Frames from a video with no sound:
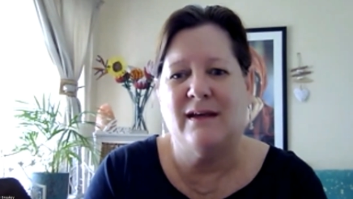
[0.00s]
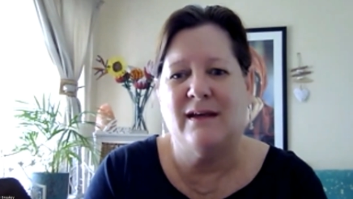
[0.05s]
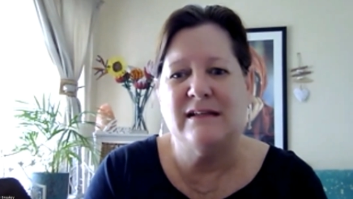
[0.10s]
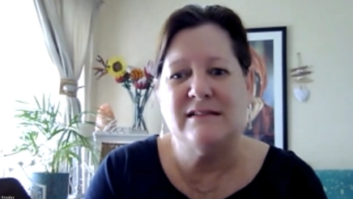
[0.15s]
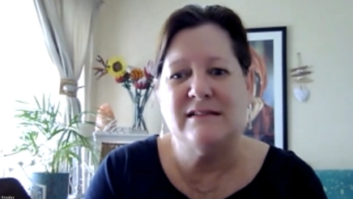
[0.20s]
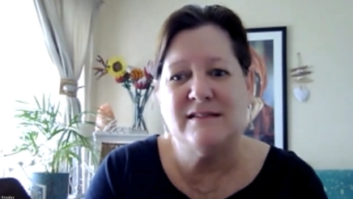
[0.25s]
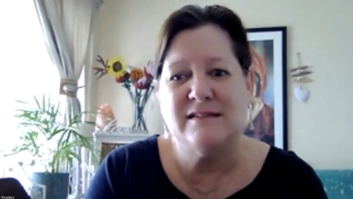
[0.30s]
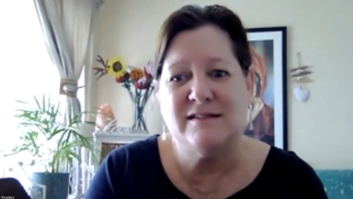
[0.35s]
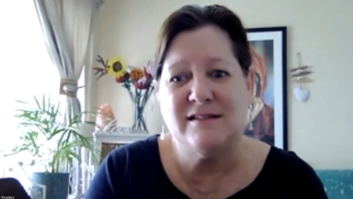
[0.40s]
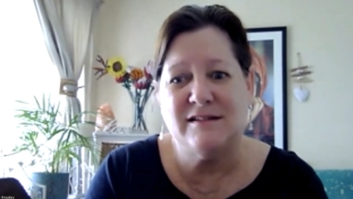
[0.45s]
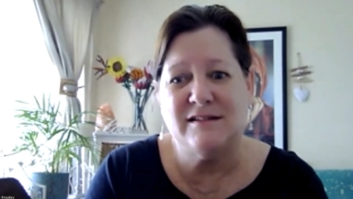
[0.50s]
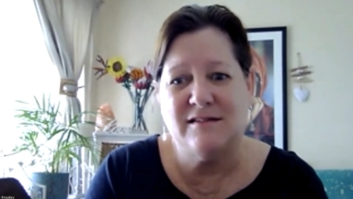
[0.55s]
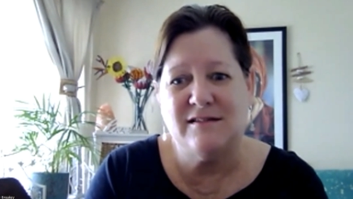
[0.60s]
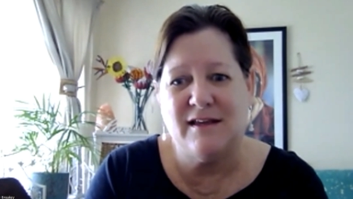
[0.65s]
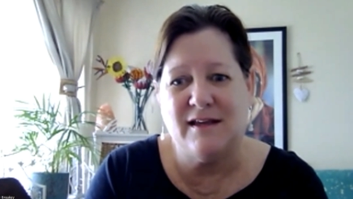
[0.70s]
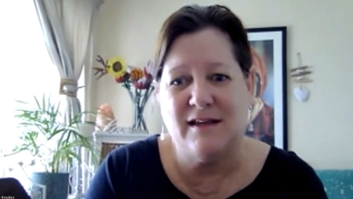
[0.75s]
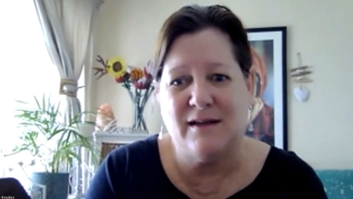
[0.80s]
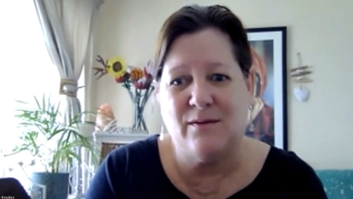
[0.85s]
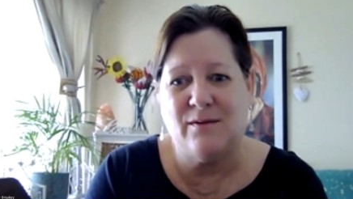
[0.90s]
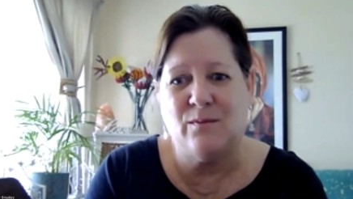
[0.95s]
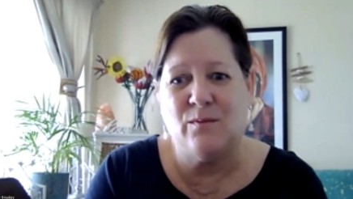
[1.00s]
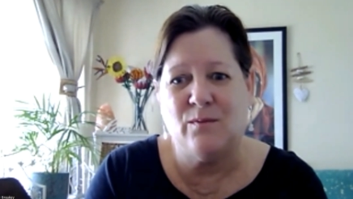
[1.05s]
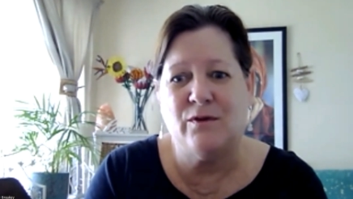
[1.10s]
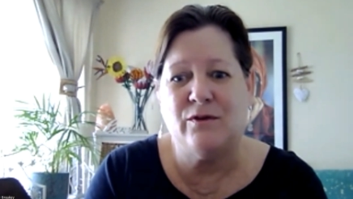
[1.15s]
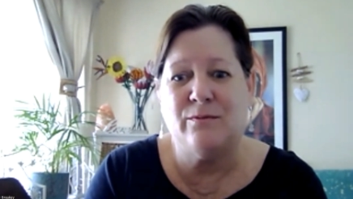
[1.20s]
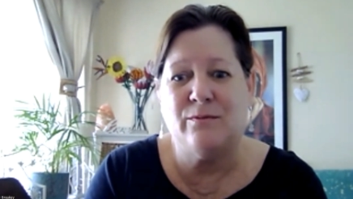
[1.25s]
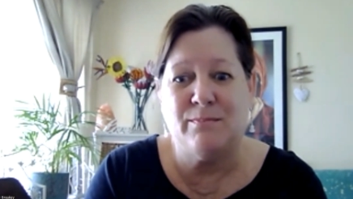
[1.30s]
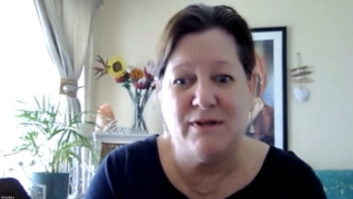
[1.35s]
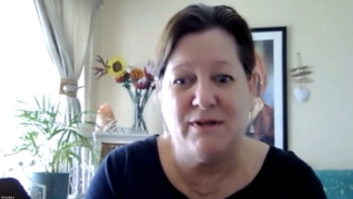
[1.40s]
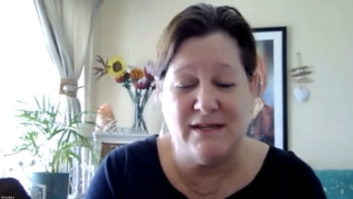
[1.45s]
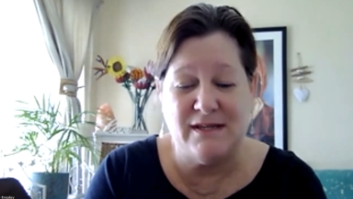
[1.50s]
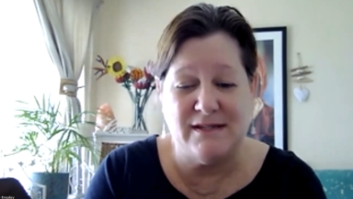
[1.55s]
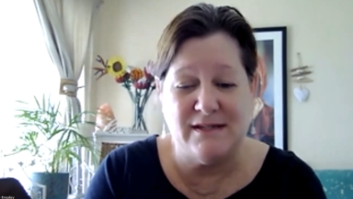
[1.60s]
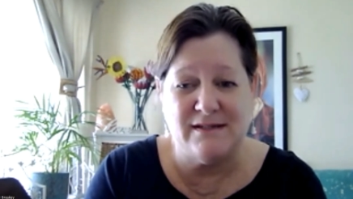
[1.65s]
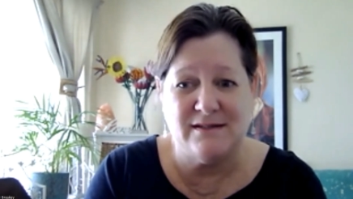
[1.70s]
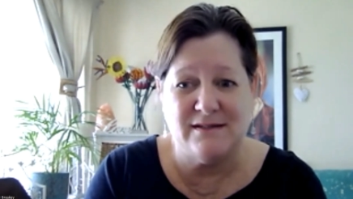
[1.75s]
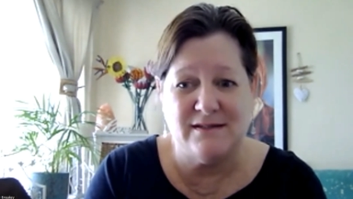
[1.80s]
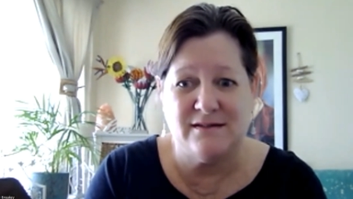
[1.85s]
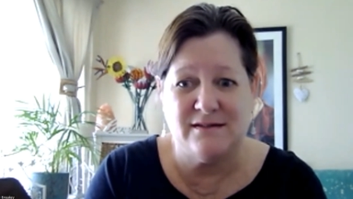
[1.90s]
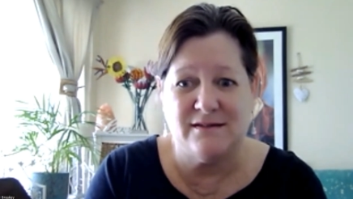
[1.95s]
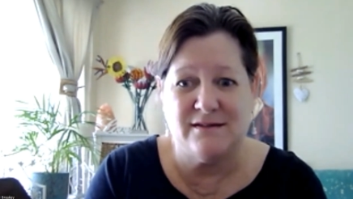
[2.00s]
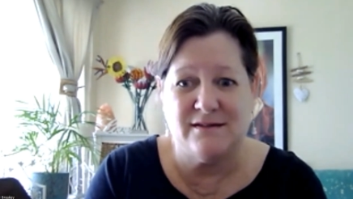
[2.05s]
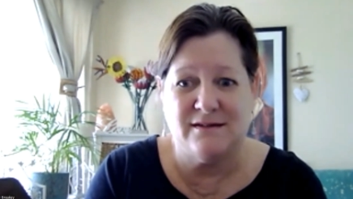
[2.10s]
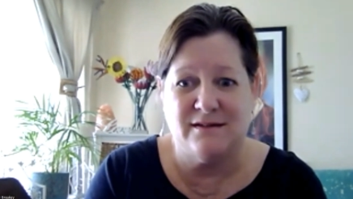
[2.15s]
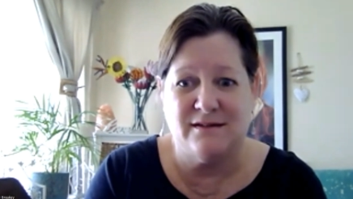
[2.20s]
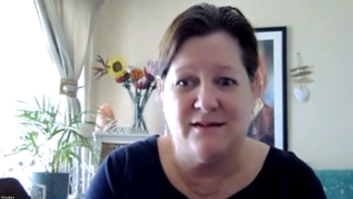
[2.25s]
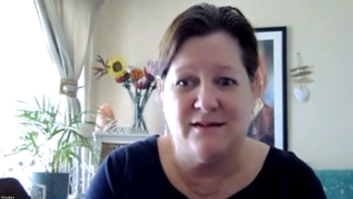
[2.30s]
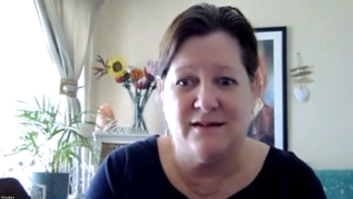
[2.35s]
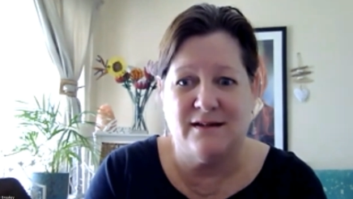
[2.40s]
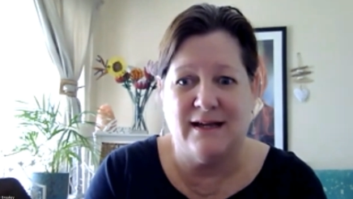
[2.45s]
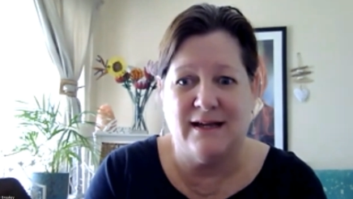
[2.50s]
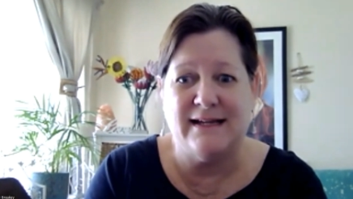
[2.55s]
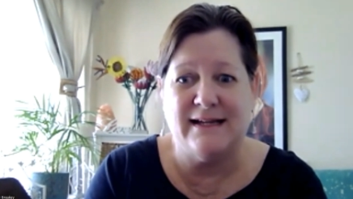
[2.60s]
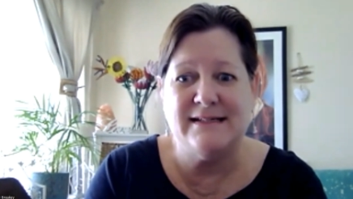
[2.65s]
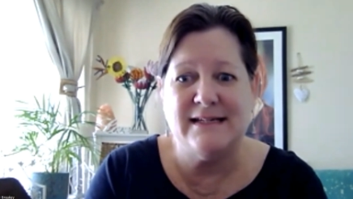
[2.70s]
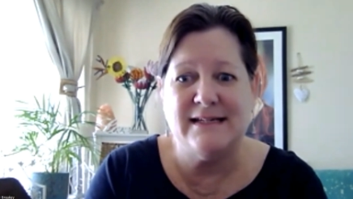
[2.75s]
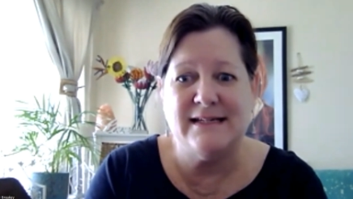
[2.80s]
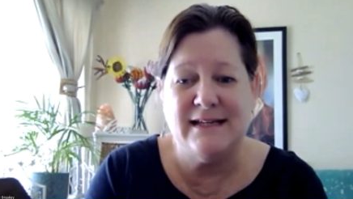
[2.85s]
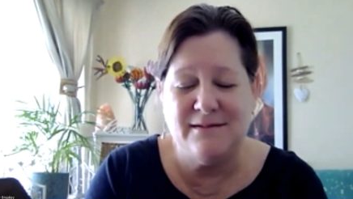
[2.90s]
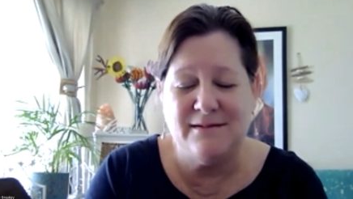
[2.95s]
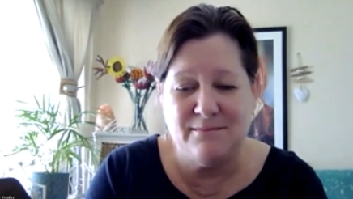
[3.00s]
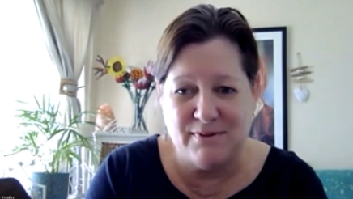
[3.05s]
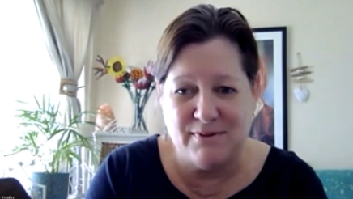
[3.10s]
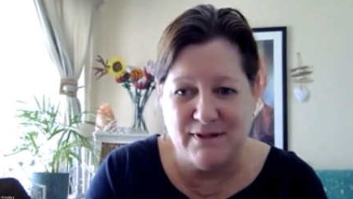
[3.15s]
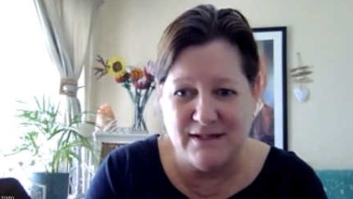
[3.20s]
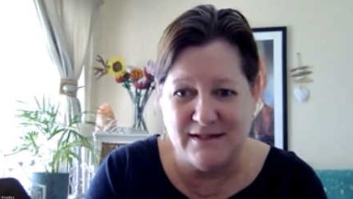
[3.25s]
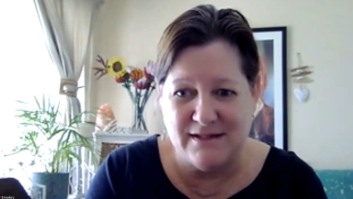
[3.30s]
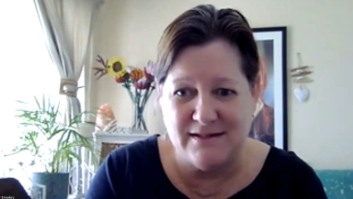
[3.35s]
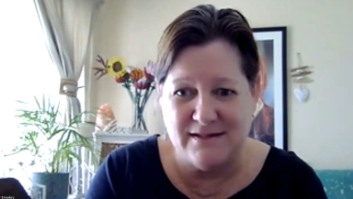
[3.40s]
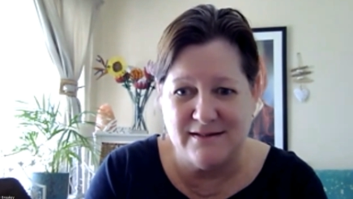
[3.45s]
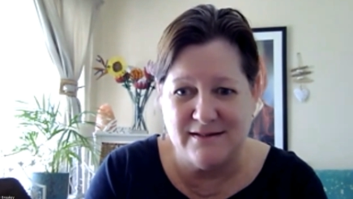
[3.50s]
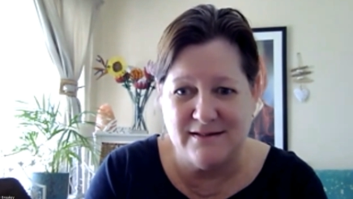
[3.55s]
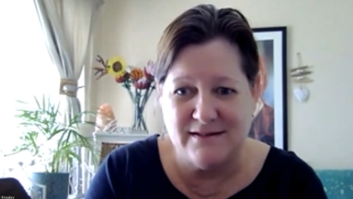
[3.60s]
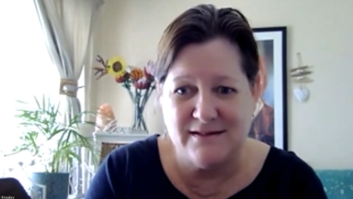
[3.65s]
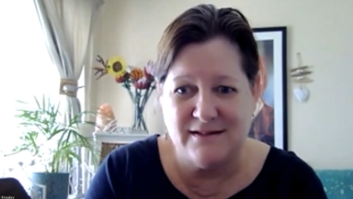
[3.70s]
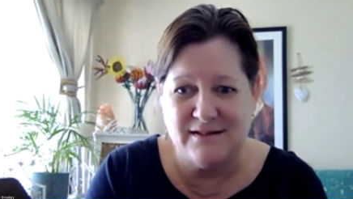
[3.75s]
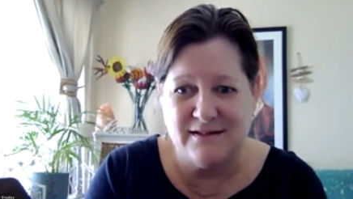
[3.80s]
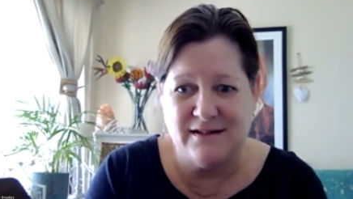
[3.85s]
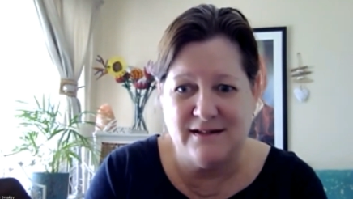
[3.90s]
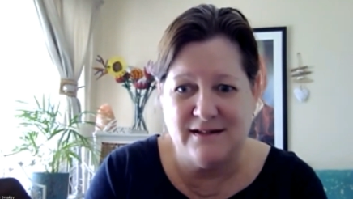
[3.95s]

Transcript: and sit there with peace and in peace.